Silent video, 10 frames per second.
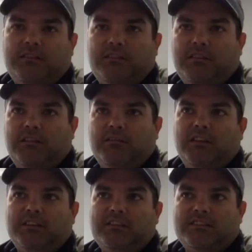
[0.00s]

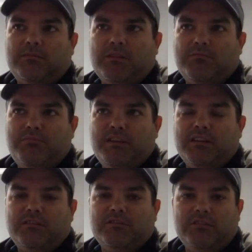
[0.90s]
unless it's something
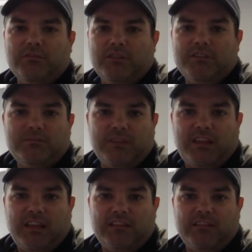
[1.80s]
big, there's no reason we
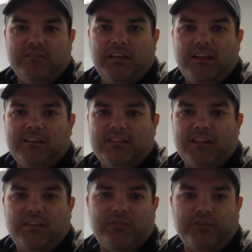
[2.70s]
can't do that. So
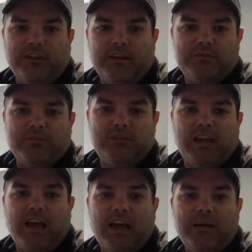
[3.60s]
that'll free up some
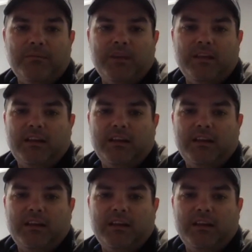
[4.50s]
time.